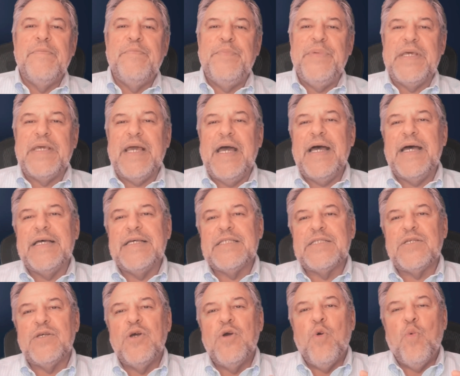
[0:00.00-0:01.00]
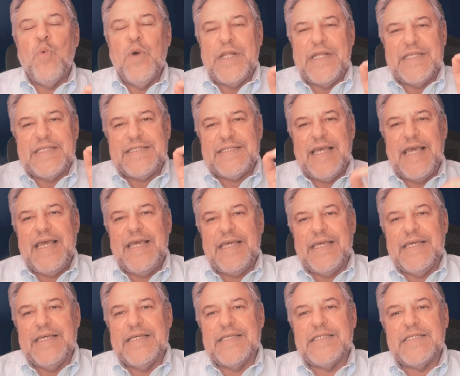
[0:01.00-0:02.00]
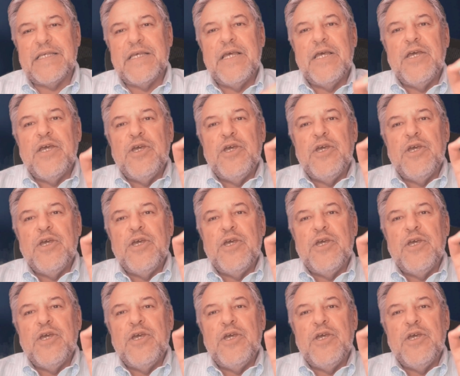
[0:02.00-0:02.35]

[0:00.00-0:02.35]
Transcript: Because what it's saying is,